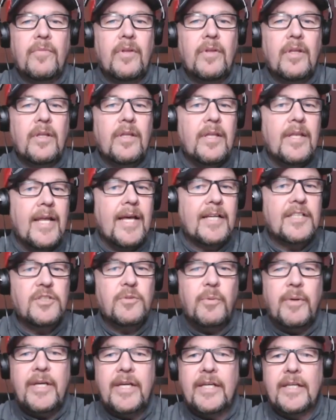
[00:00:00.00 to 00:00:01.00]

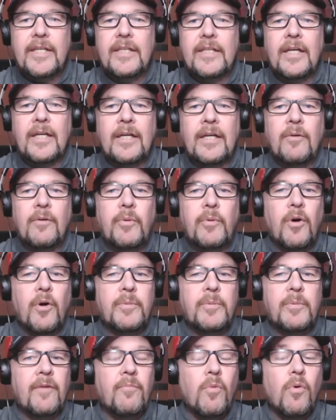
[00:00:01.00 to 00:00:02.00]
Next week, we
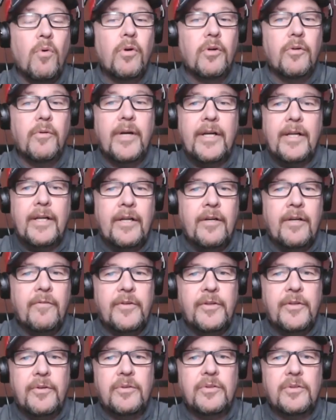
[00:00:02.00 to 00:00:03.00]
hope to have more great
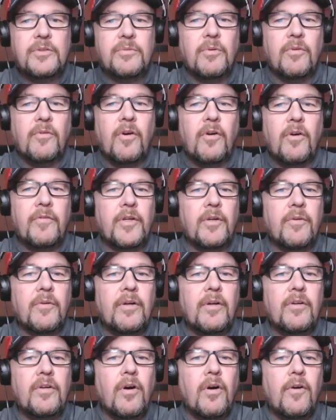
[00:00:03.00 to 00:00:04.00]
interviews revolving
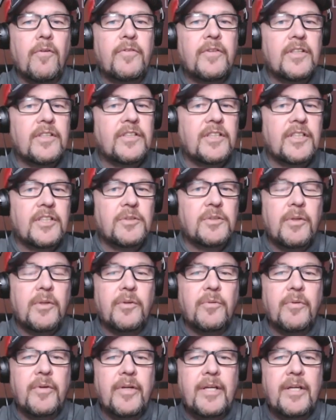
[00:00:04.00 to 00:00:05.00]
around golf in the
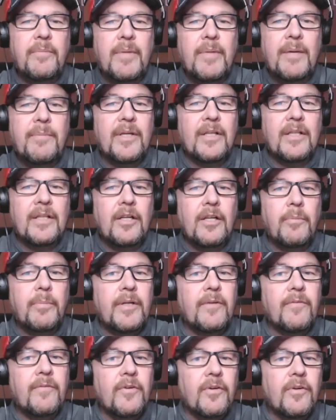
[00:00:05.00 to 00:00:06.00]
613, maybe a little
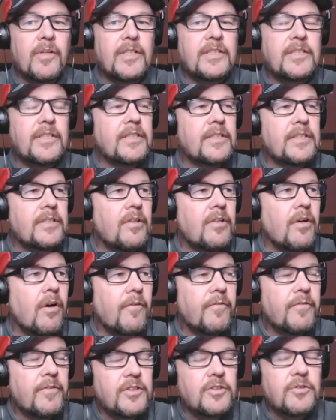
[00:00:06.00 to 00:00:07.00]
bit of early season
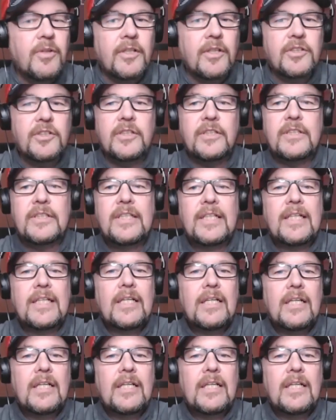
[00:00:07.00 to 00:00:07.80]
golf instruction.